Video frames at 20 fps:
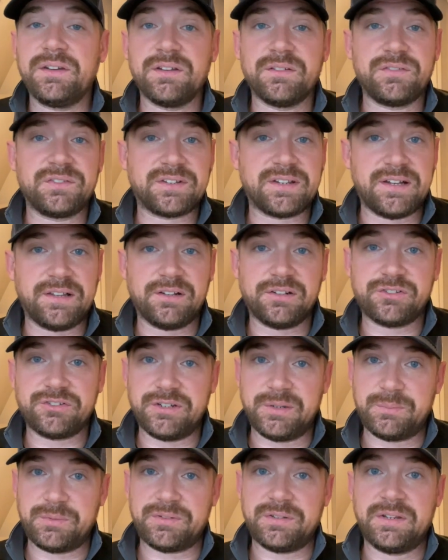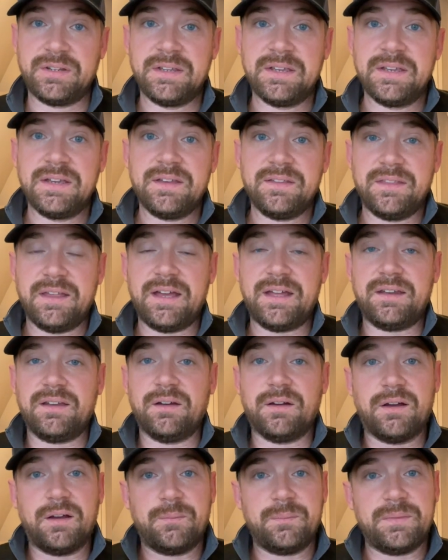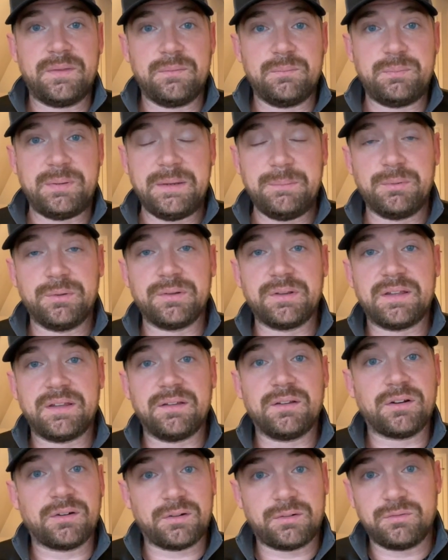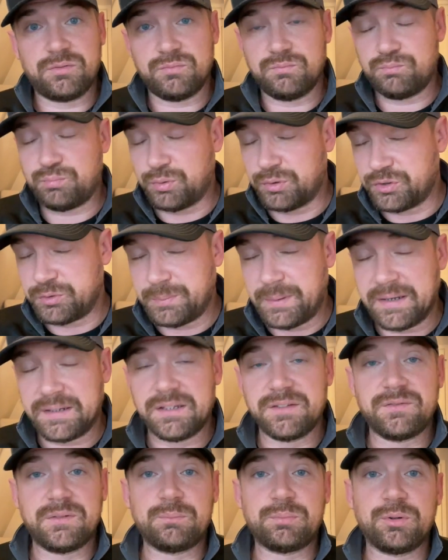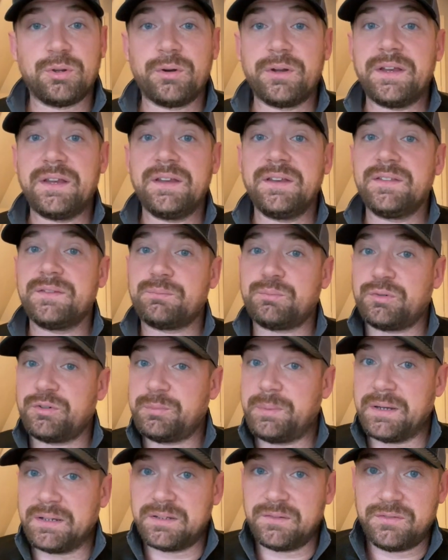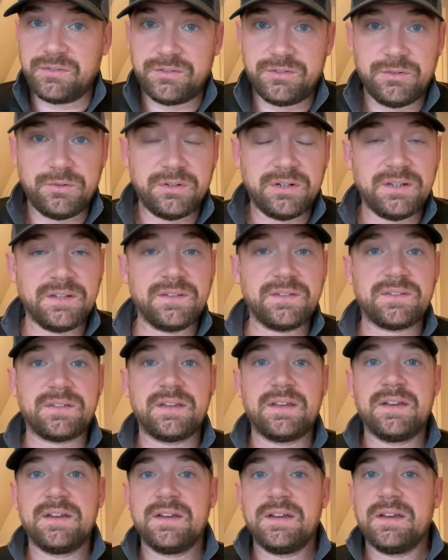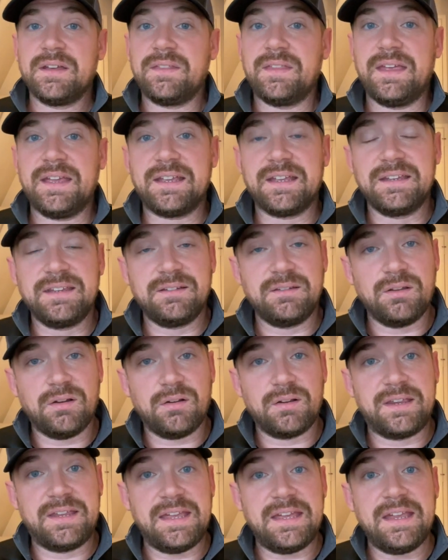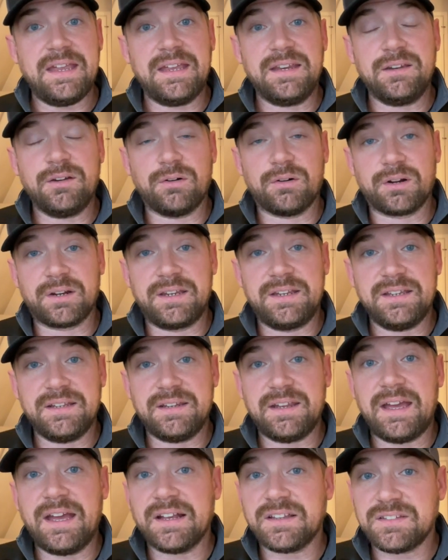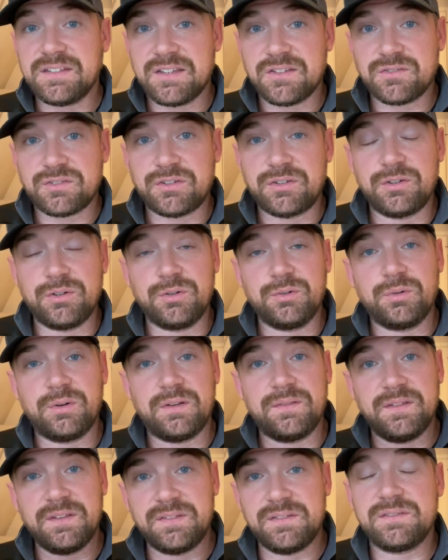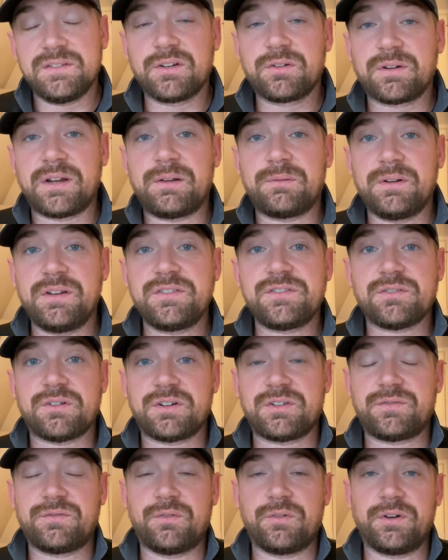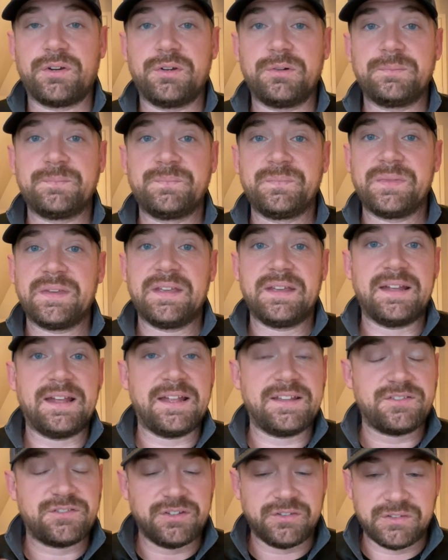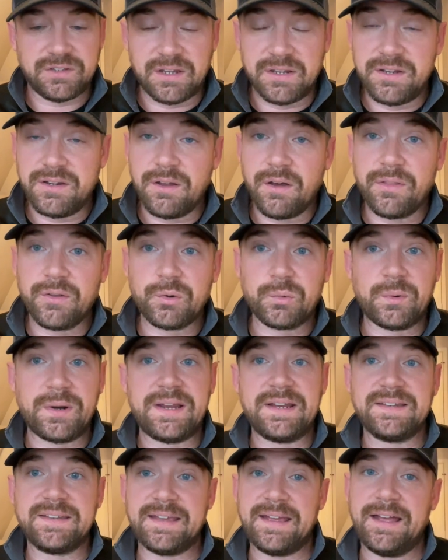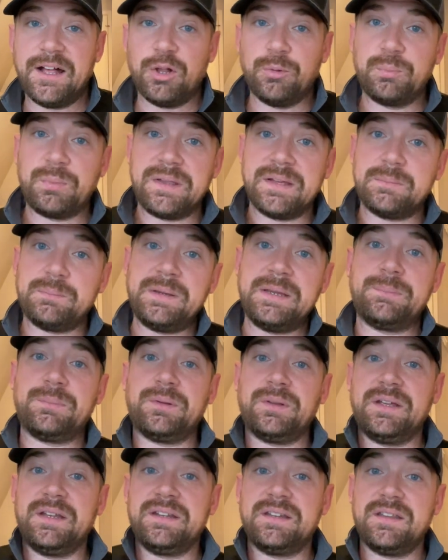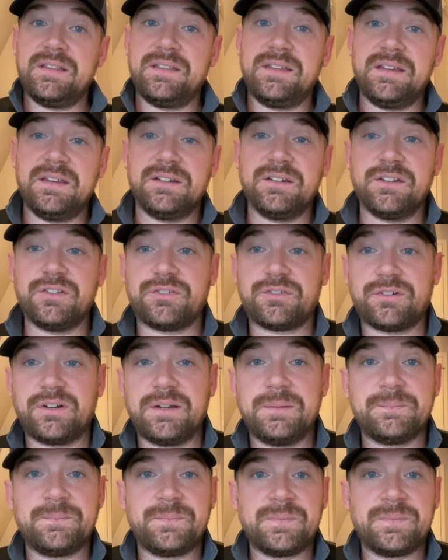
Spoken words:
of scholarships that people or prospective employees, prospective students, they can gain or get access to. And this is a great resource for you. It's just another way to help get people into the industry.